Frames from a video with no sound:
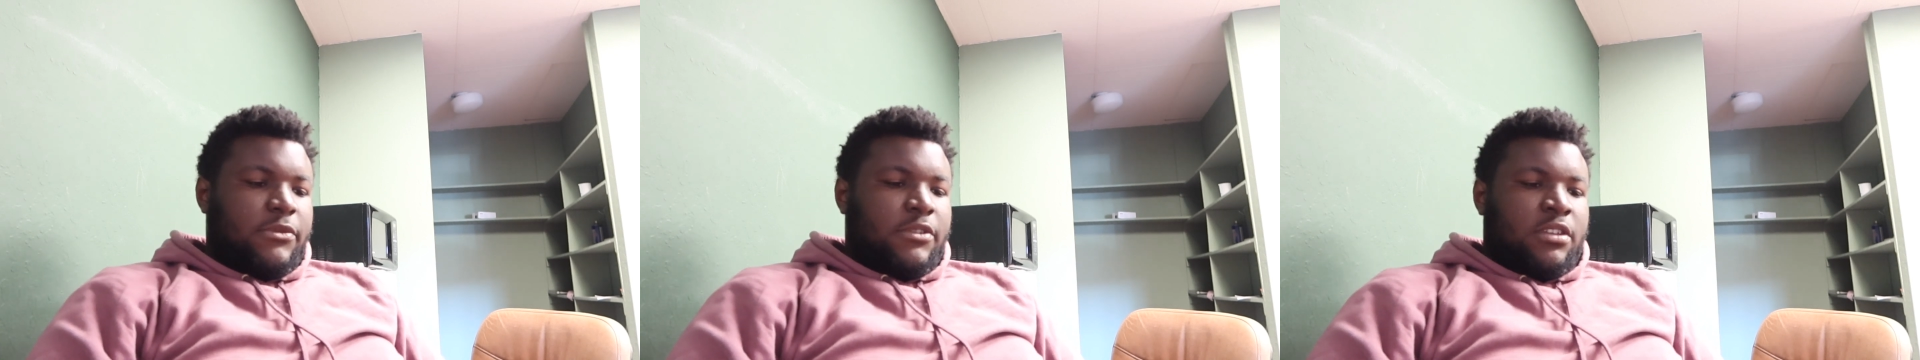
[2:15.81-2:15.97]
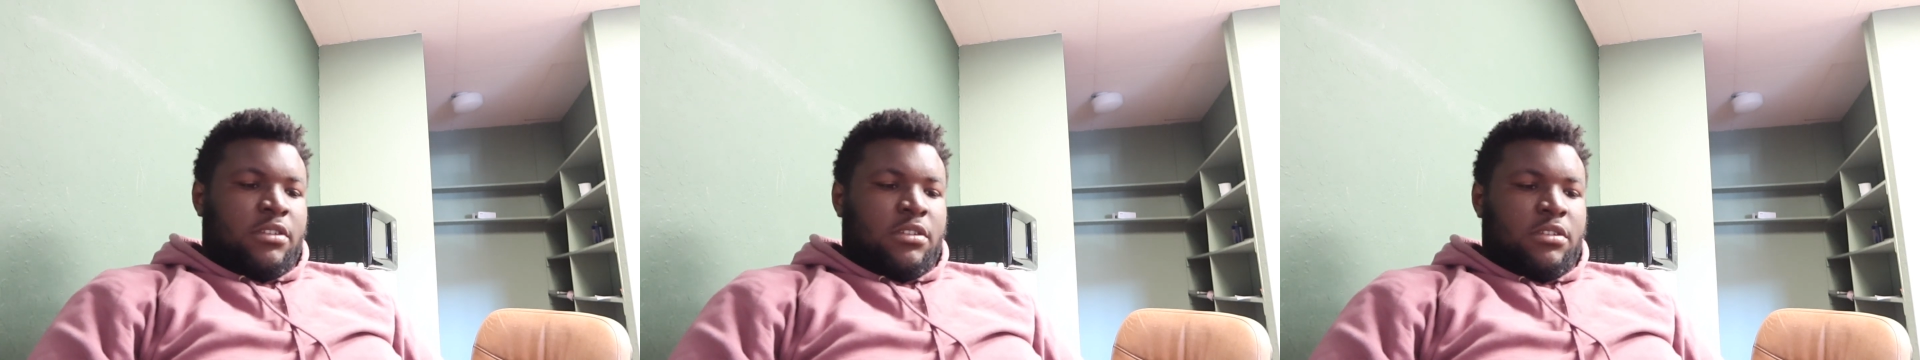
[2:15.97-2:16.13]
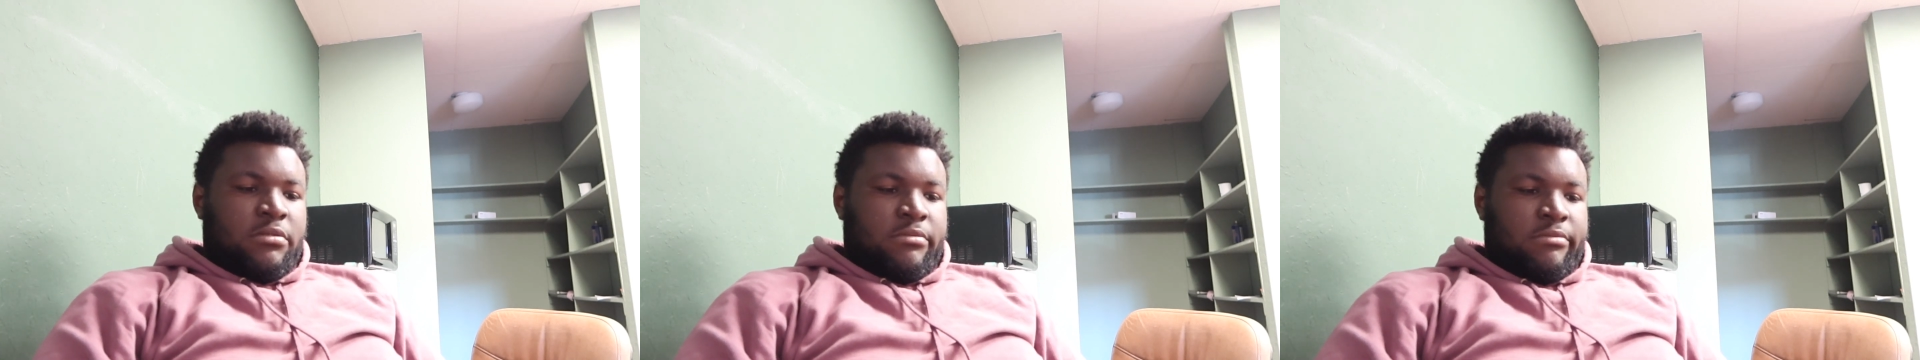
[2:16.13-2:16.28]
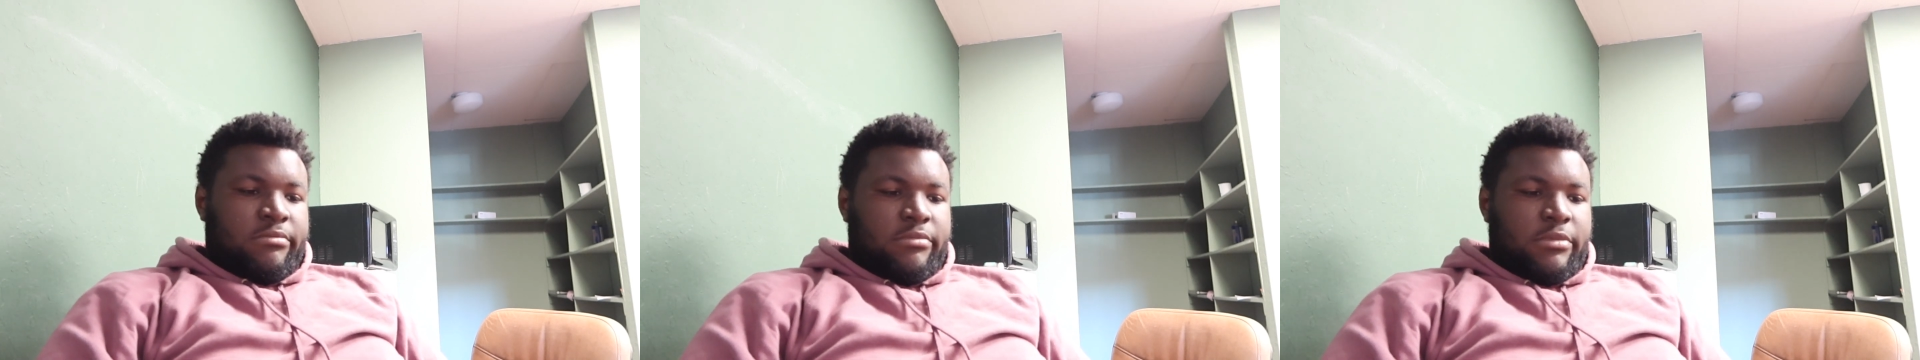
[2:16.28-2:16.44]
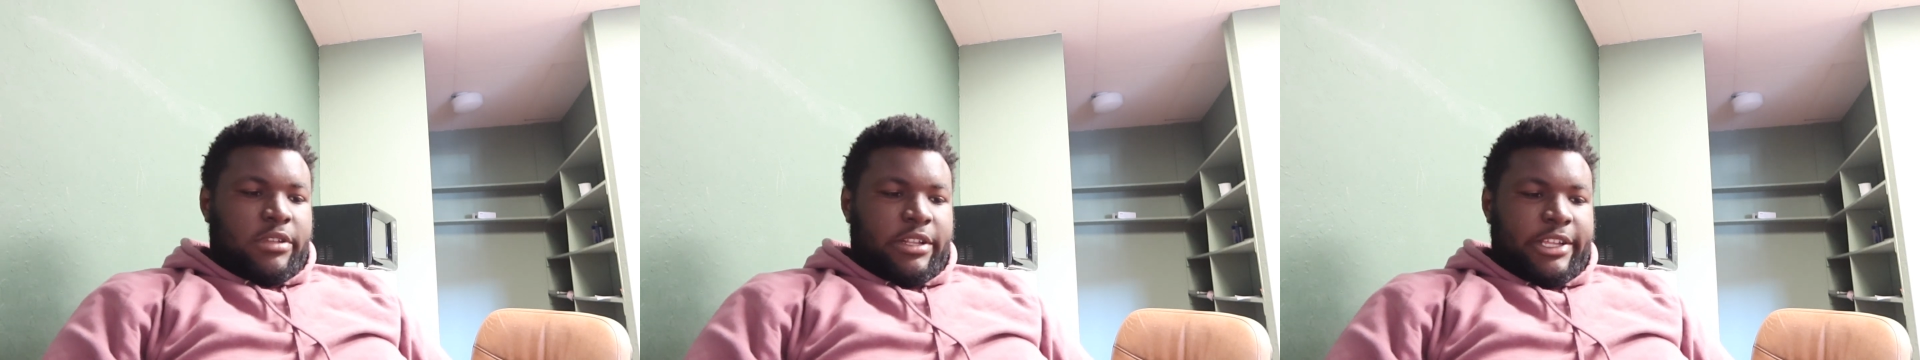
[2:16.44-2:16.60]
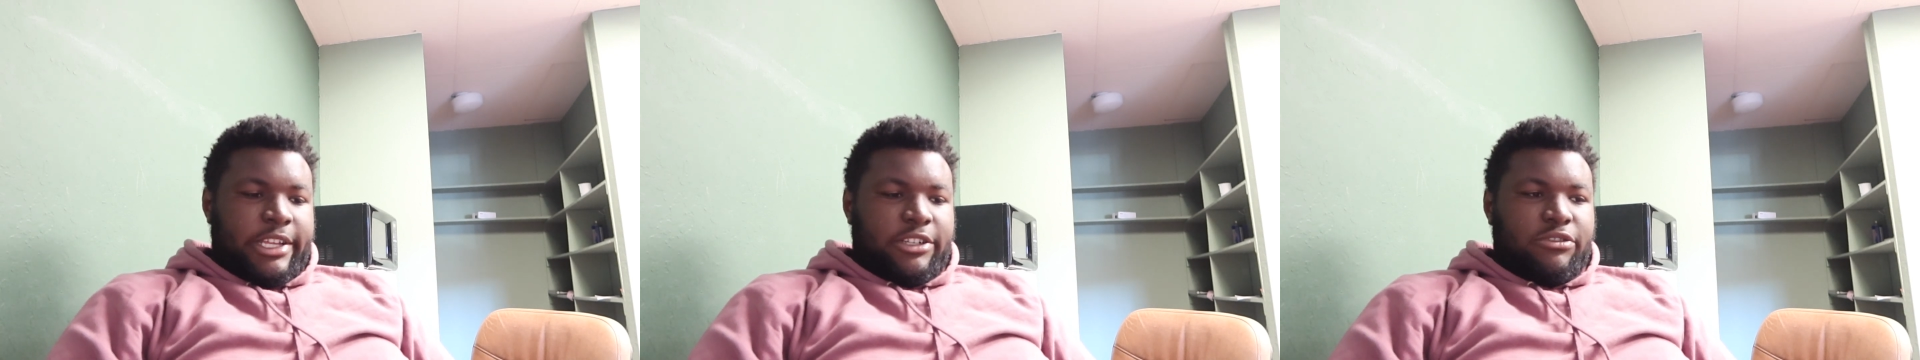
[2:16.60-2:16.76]

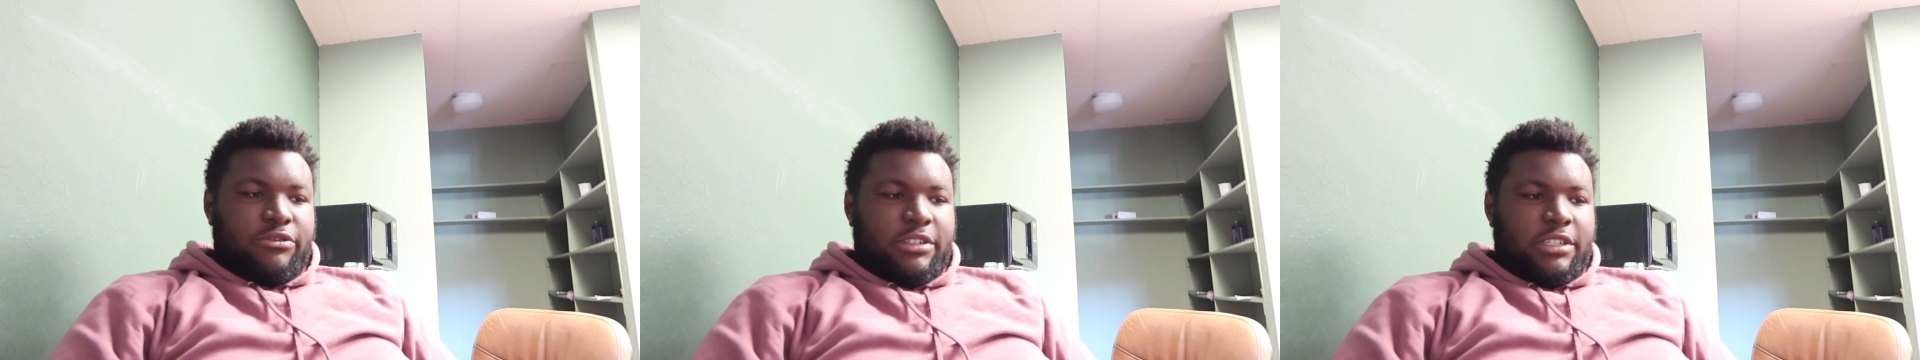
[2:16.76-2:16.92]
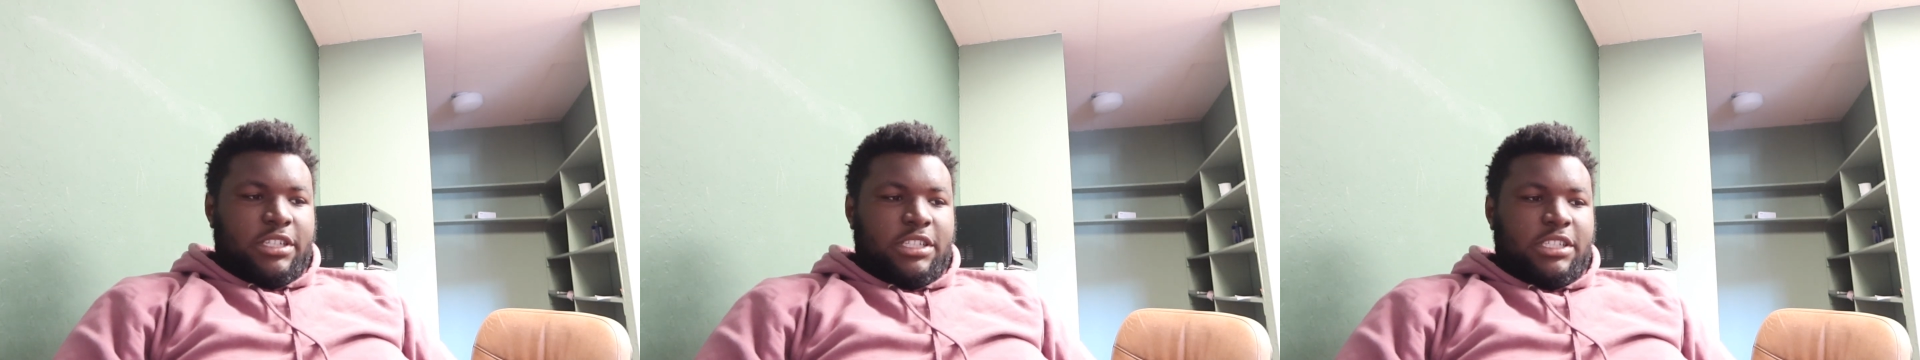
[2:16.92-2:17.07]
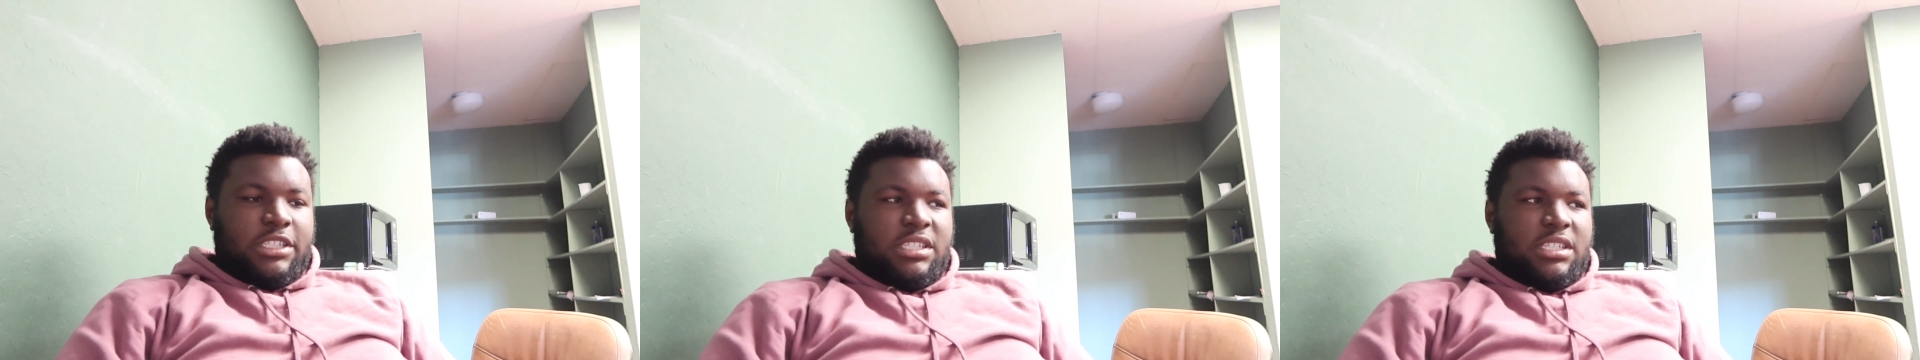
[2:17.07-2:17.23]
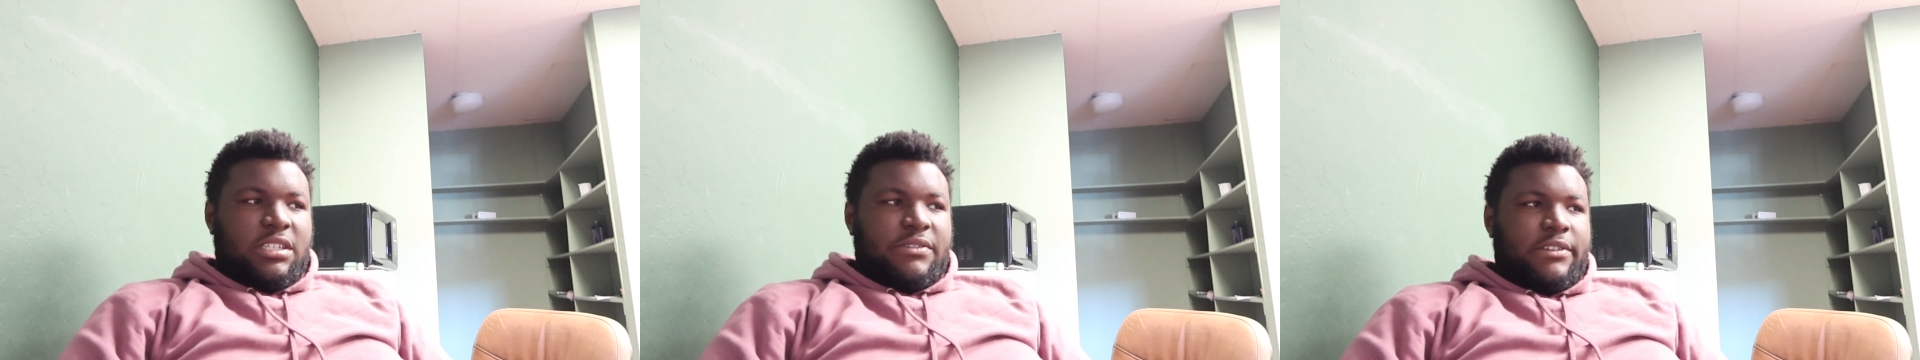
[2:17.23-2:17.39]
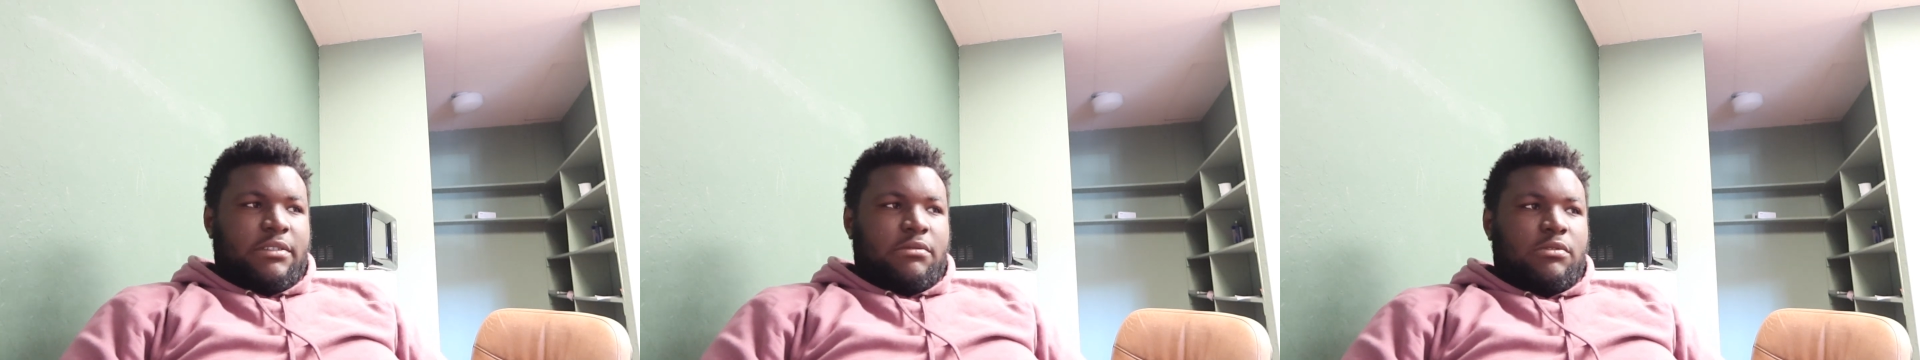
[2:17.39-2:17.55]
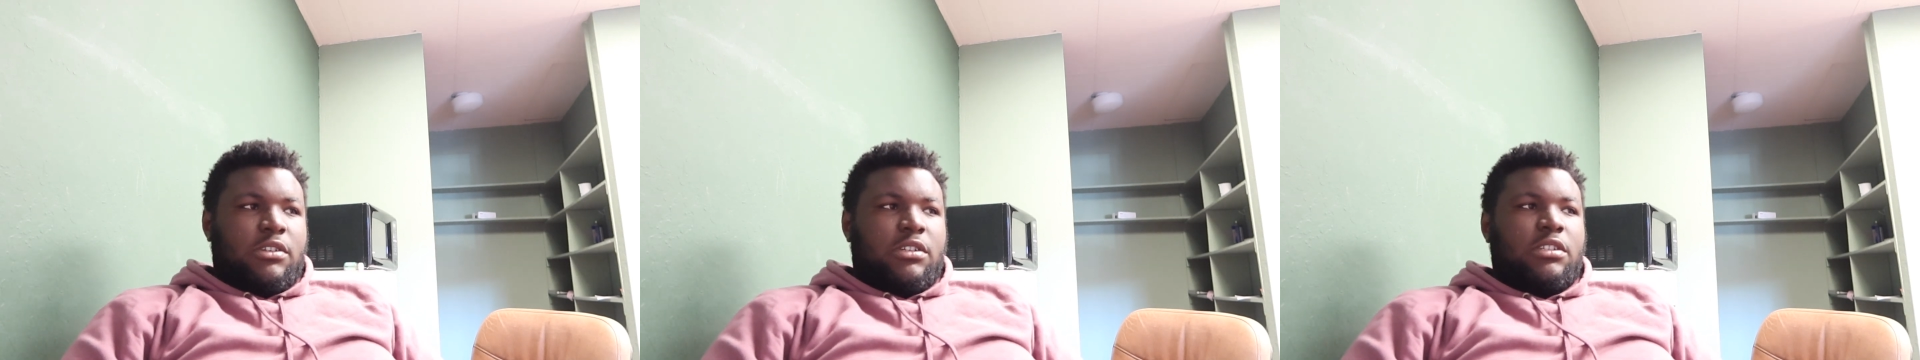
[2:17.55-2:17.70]
I like doing other stuff
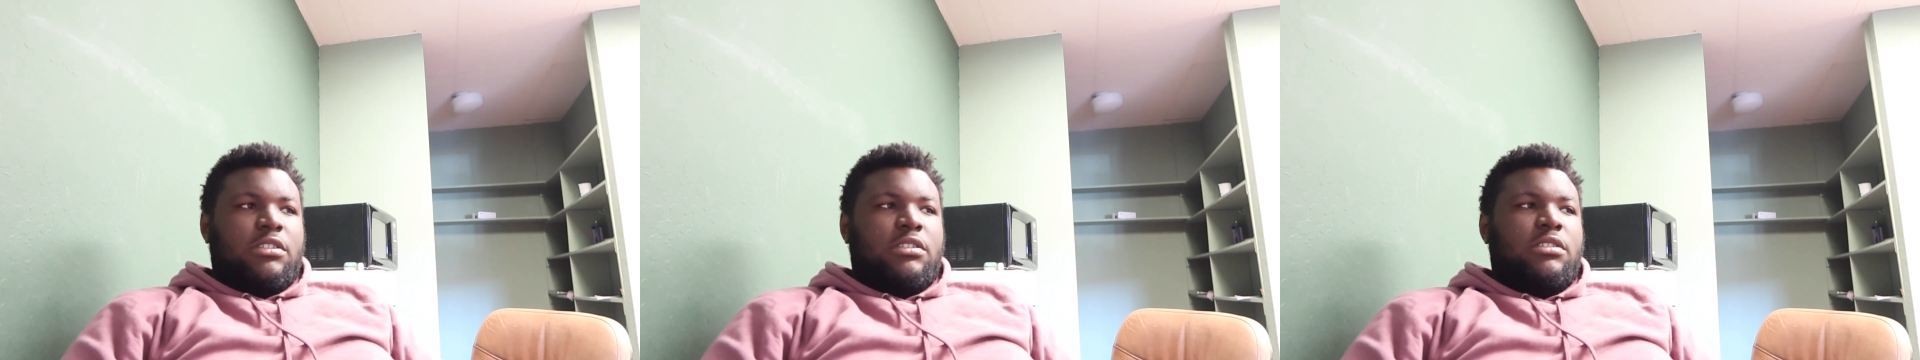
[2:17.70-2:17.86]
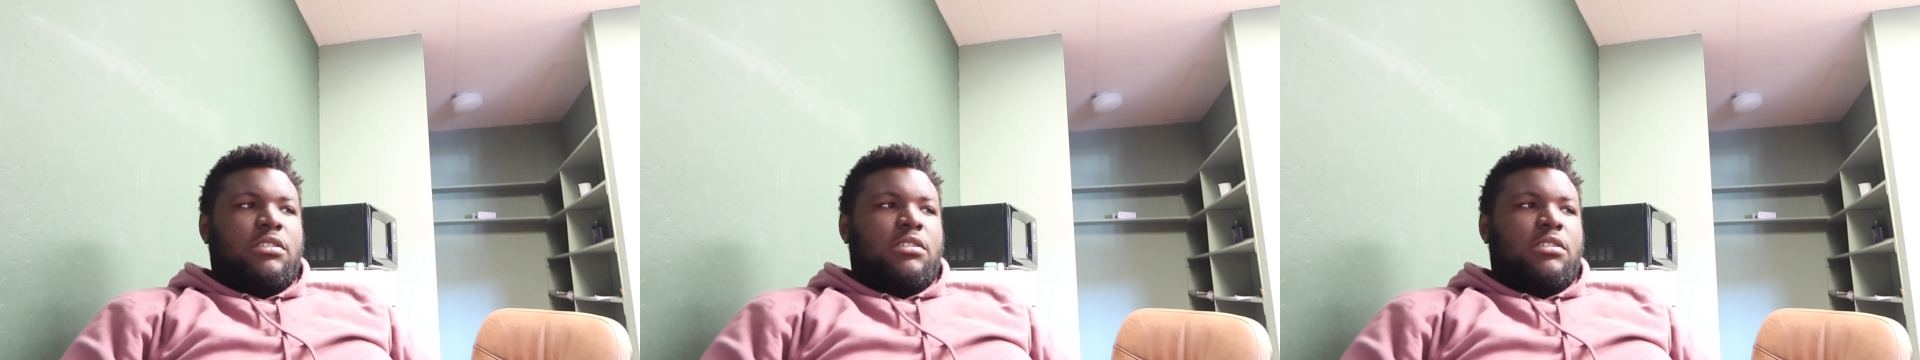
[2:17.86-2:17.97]
at work,